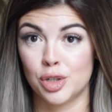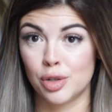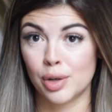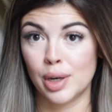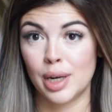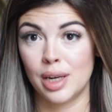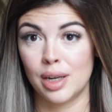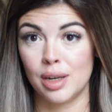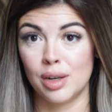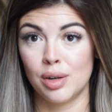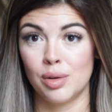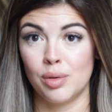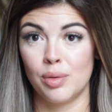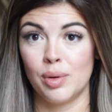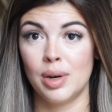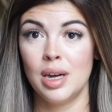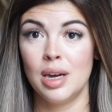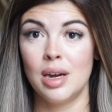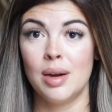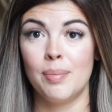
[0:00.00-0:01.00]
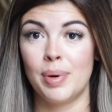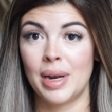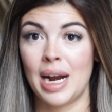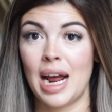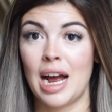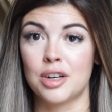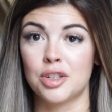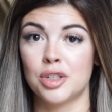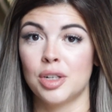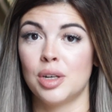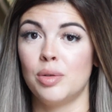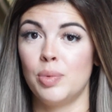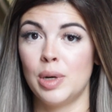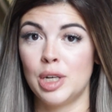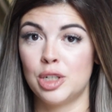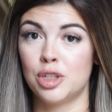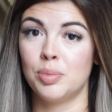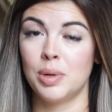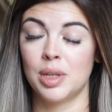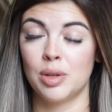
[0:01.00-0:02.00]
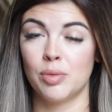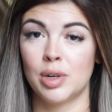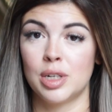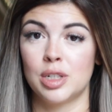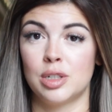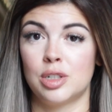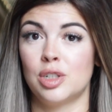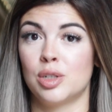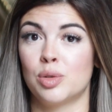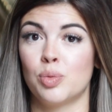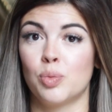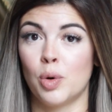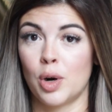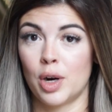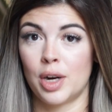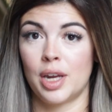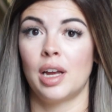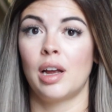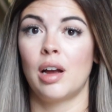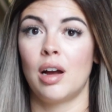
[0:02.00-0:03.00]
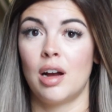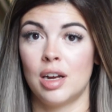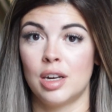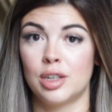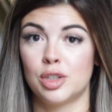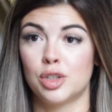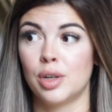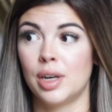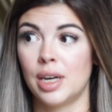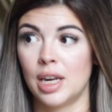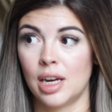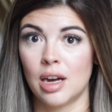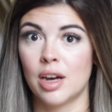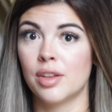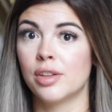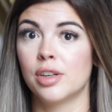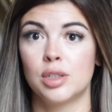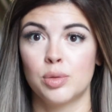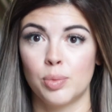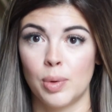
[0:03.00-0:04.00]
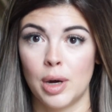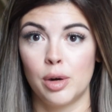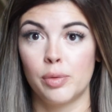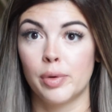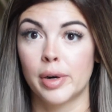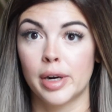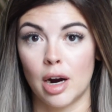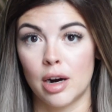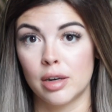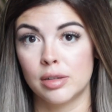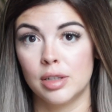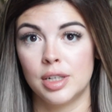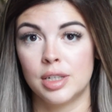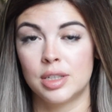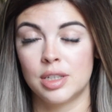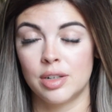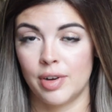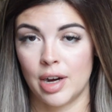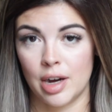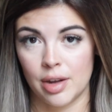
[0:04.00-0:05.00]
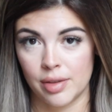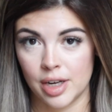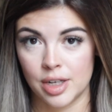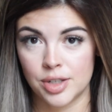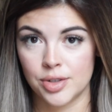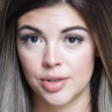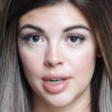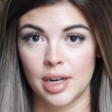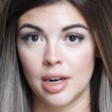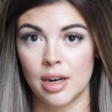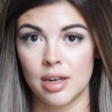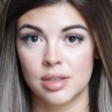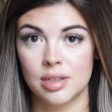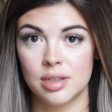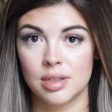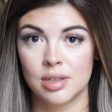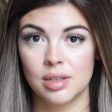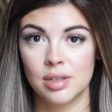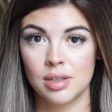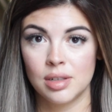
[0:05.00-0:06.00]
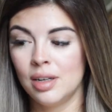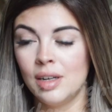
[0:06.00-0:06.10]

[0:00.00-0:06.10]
treat you, but actually we should be the ones just working on treating others well regardless of how they treat us.